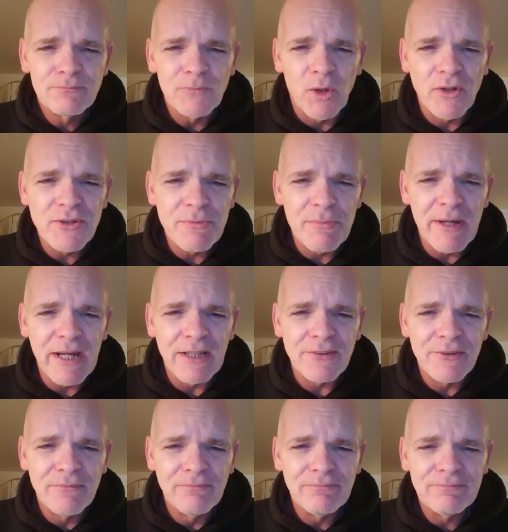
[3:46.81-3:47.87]
on demand.
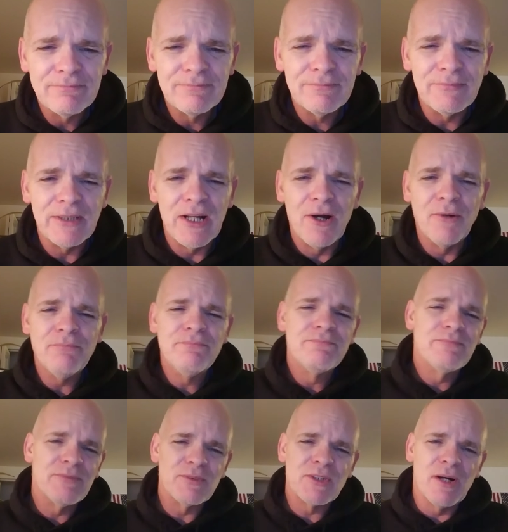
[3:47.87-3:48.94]
You know,
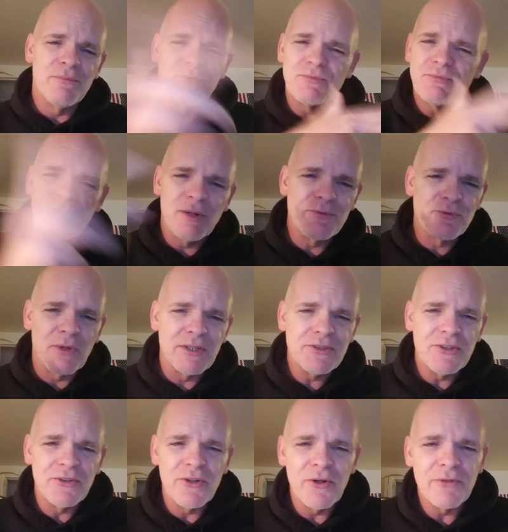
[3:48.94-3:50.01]
come comes right to
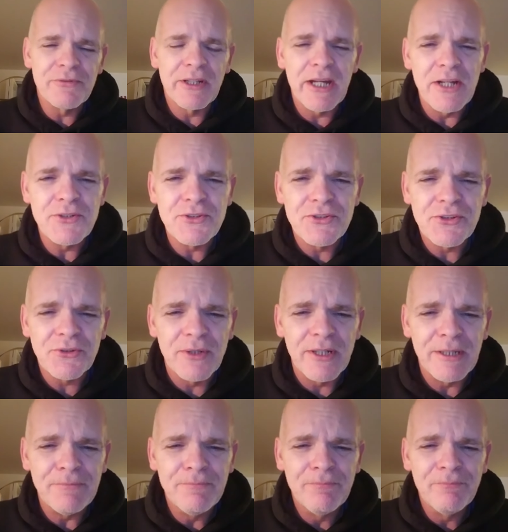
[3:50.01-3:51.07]
your notification
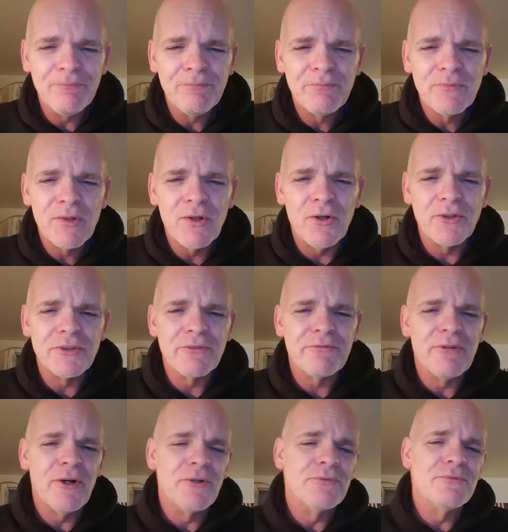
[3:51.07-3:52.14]
screen on your
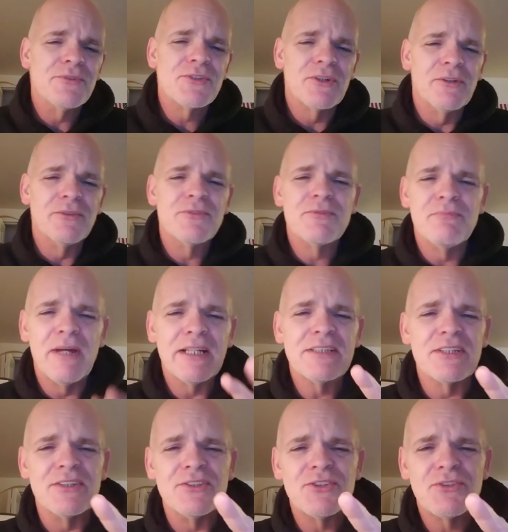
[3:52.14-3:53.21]
phone. So it makes
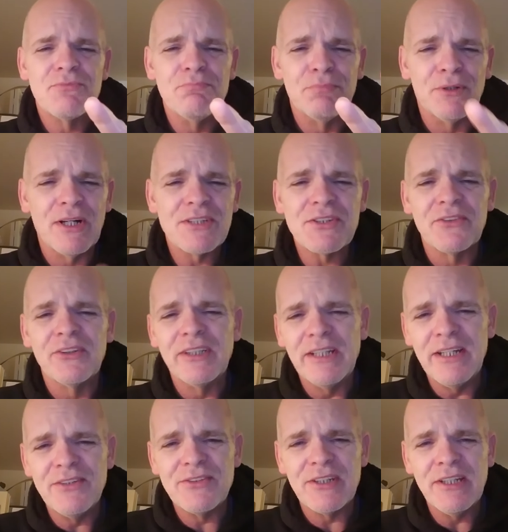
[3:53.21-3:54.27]
it blessedly
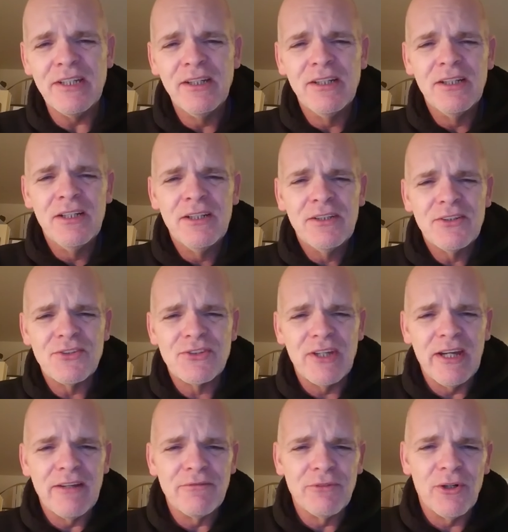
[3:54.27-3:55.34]
easy to
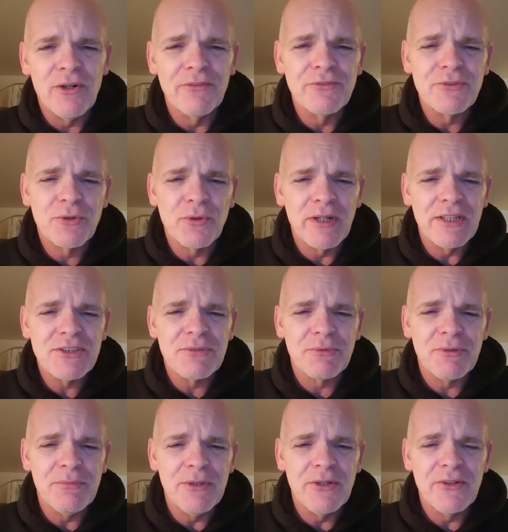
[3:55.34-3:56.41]
stay involved, to create some
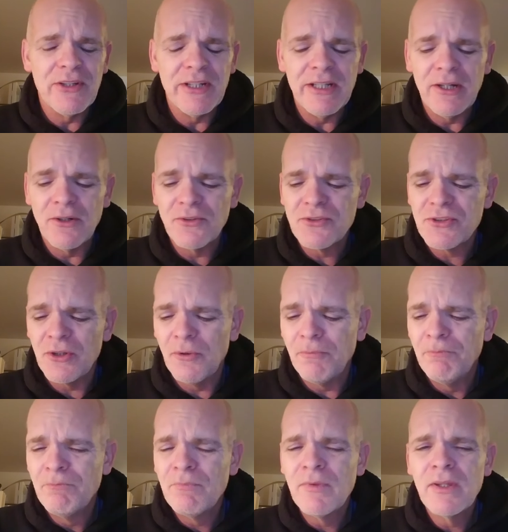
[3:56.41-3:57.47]
community here. So,
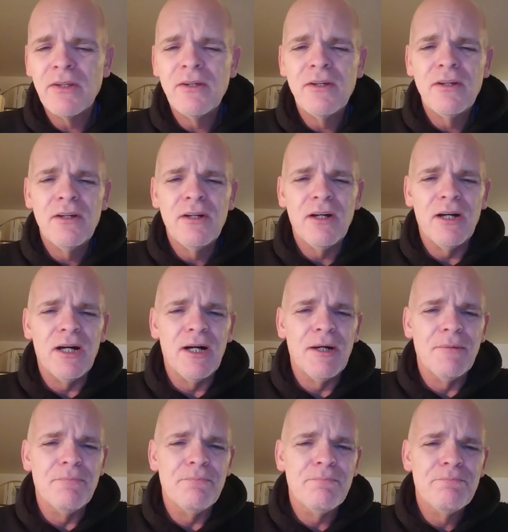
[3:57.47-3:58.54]

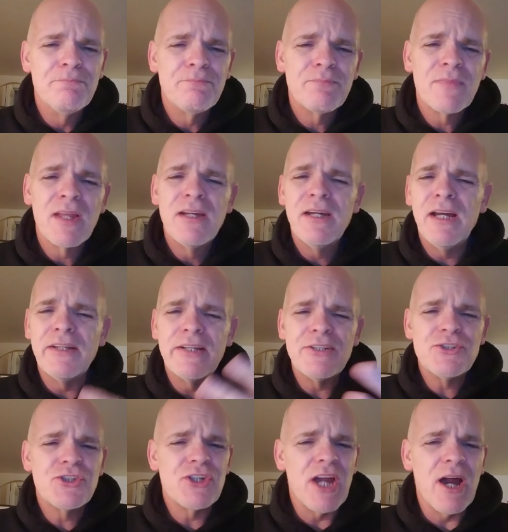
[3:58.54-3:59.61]
um, and then
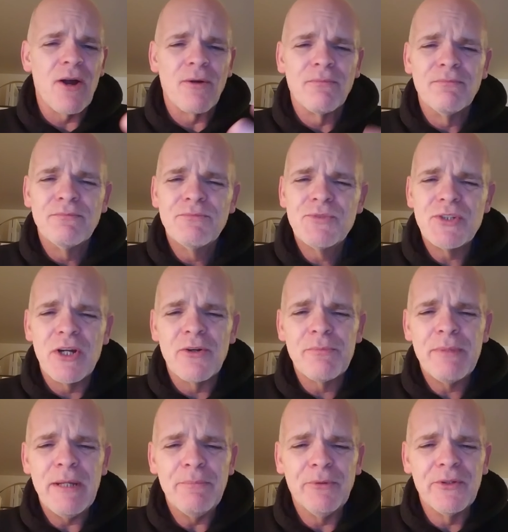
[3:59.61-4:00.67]
share. Share to
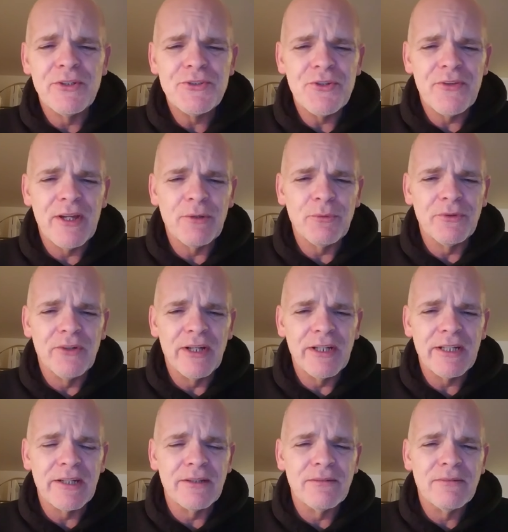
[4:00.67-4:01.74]
people that you think would
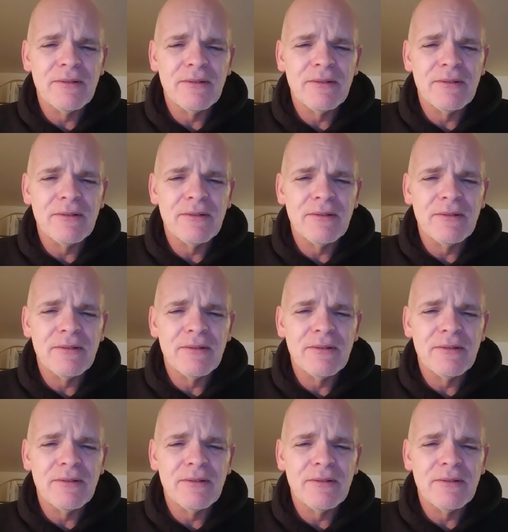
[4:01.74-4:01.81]
like it,